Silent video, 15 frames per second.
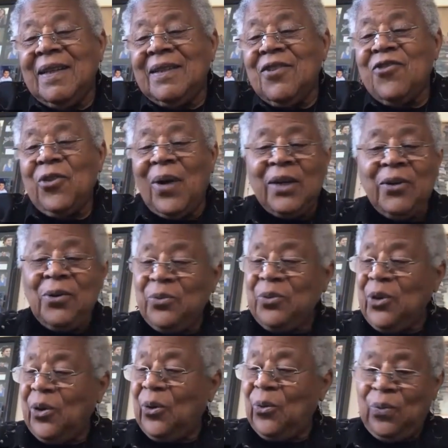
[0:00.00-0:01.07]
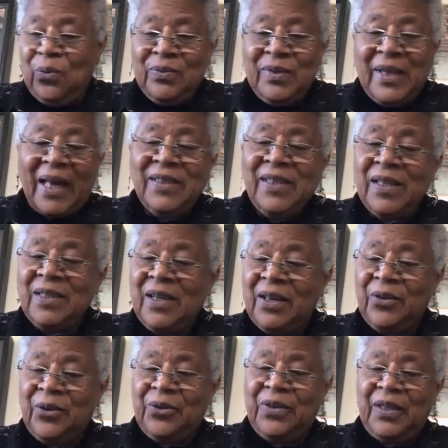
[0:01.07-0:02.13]
So I don't know. That's
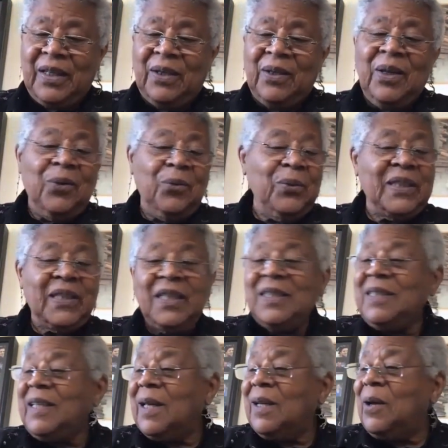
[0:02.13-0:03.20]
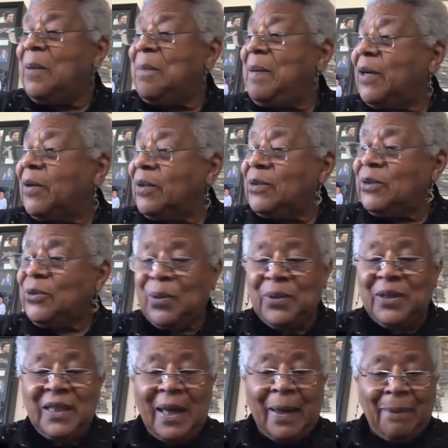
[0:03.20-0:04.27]
another thing. We didn't tell our parents what
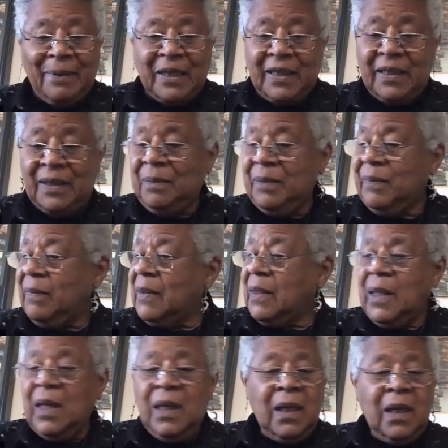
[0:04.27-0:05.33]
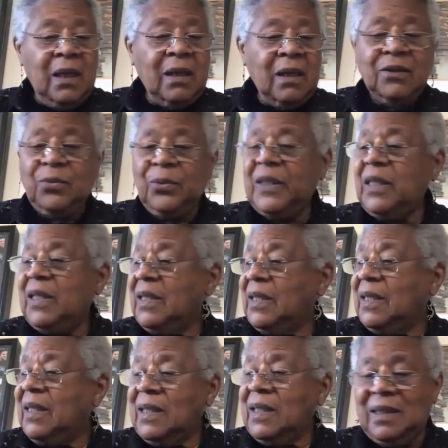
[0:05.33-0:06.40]
was happening because we didn't
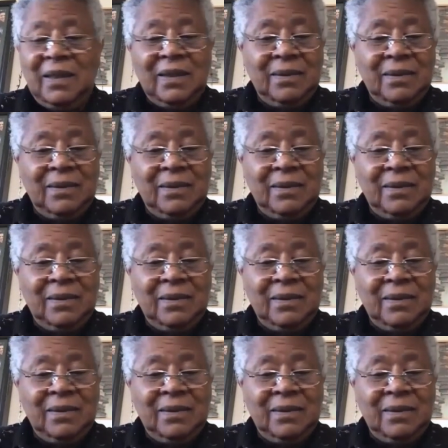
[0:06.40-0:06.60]
think.